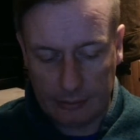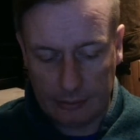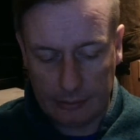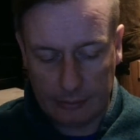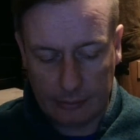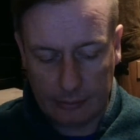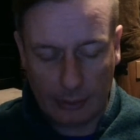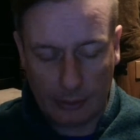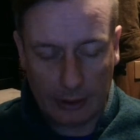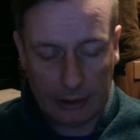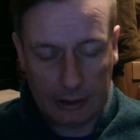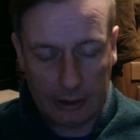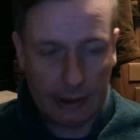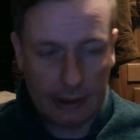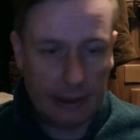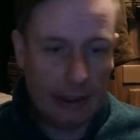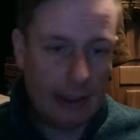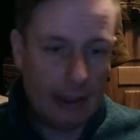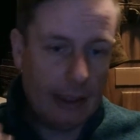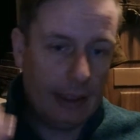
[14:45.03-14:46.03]

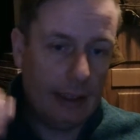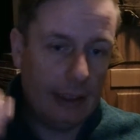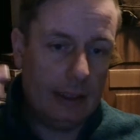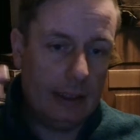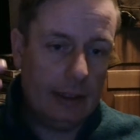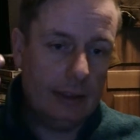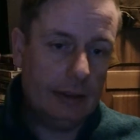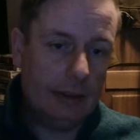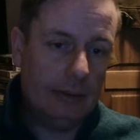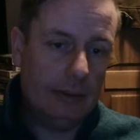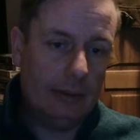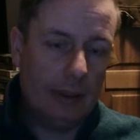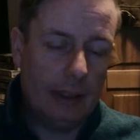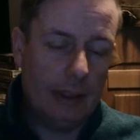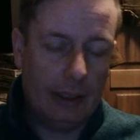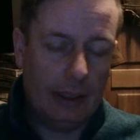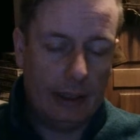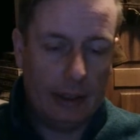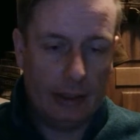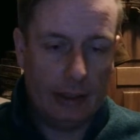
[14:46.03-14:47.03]
Guadalcanal, you
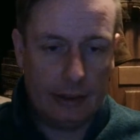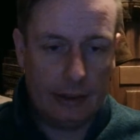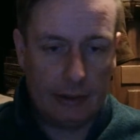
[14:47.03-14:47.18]
had